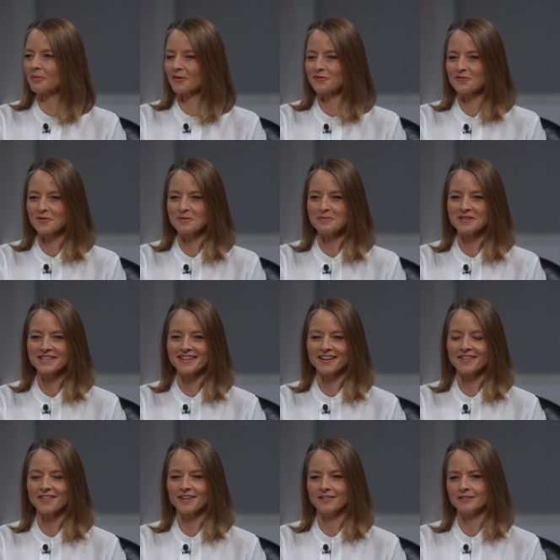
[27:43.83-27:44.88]
performance. And
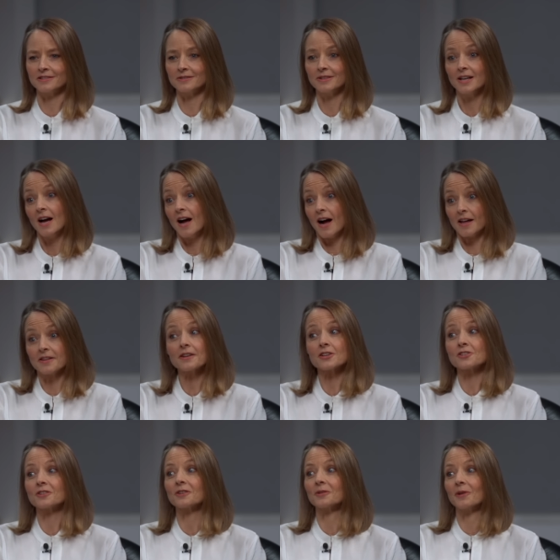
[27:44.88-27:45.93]
I thought, oh, I think I
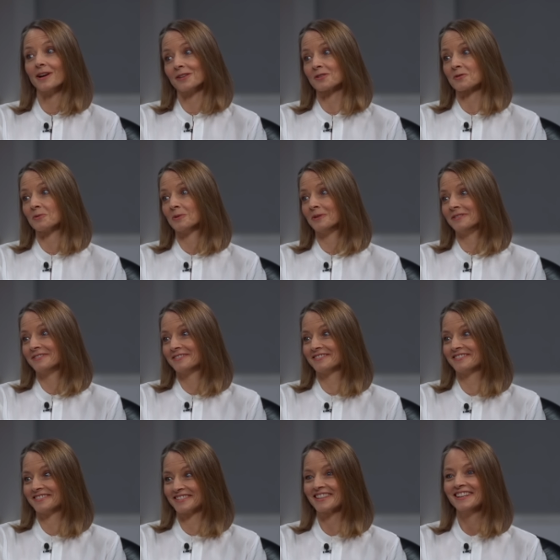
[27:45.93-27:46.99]
should go to grad school. Is
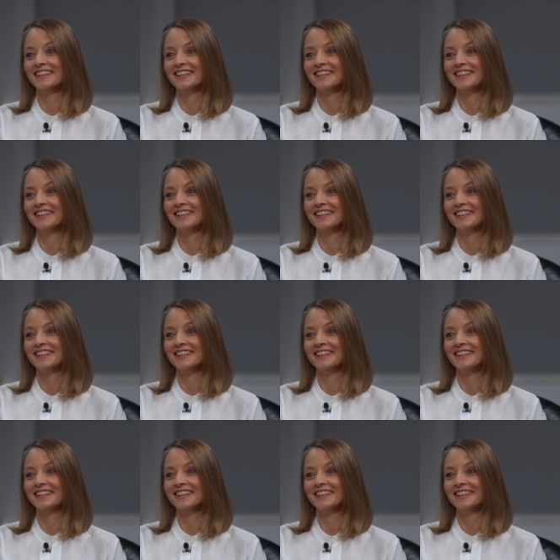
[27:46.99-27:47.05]
that right?